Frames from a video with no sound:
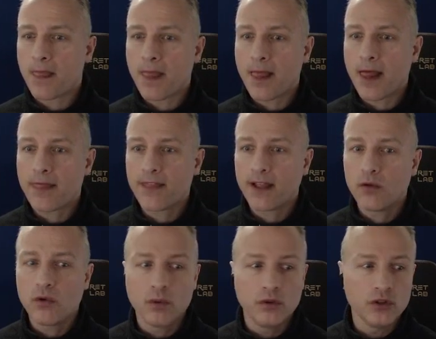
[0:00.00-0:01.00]
I think
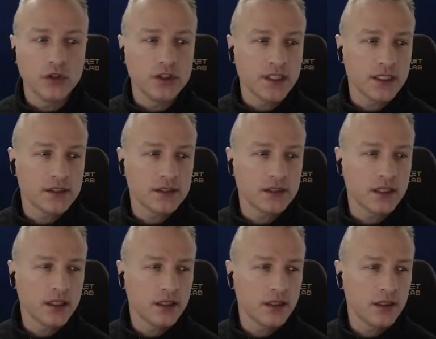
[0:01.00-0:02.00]
what we'll do is that's
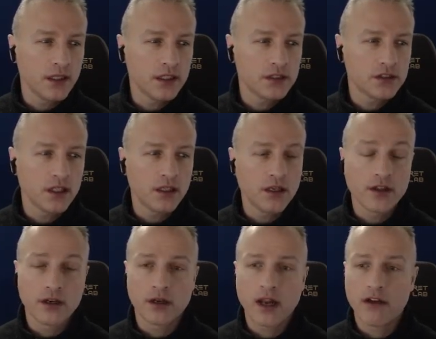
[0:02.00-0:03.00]

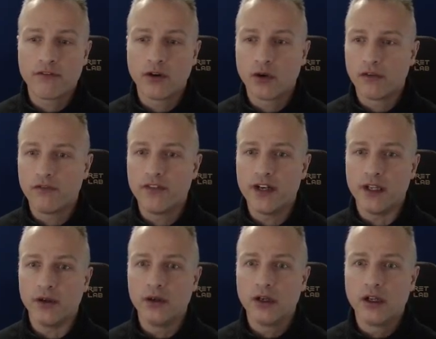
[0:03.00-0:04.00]
another half-hour
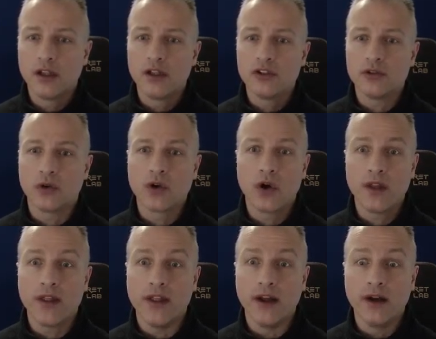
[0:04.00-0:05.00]
video. So we'll call
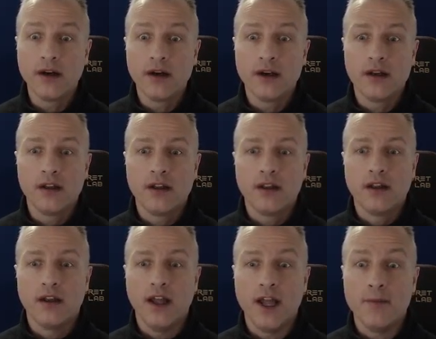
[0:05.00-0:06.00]
it there.
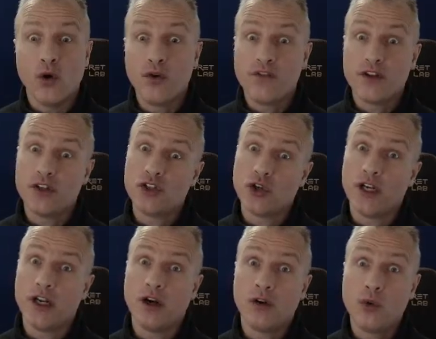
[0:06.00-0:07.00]
I hope you enjoyed
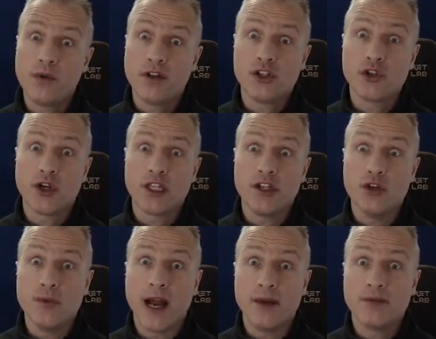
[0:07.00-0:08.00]
it. I hope you're enjoying the new
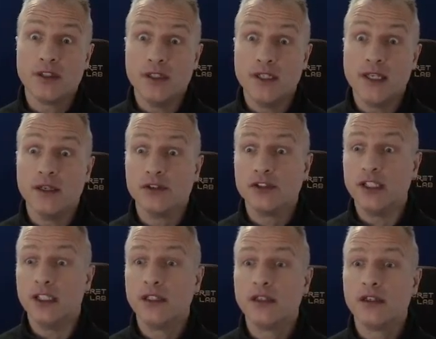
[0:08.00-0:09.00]
maps and
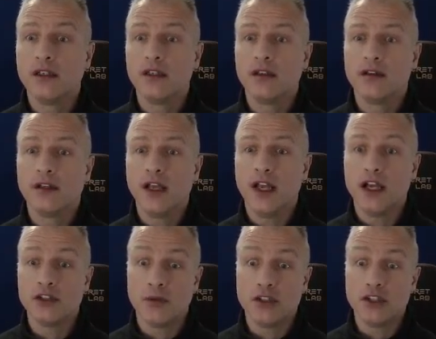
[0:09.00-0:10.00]
DLC
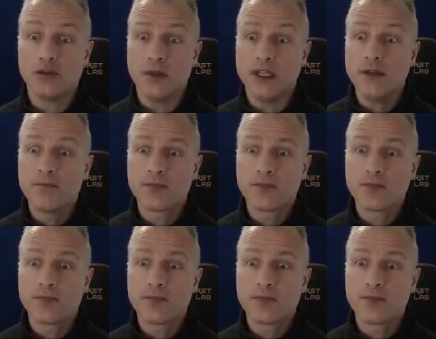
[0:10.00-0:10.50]
as much as me.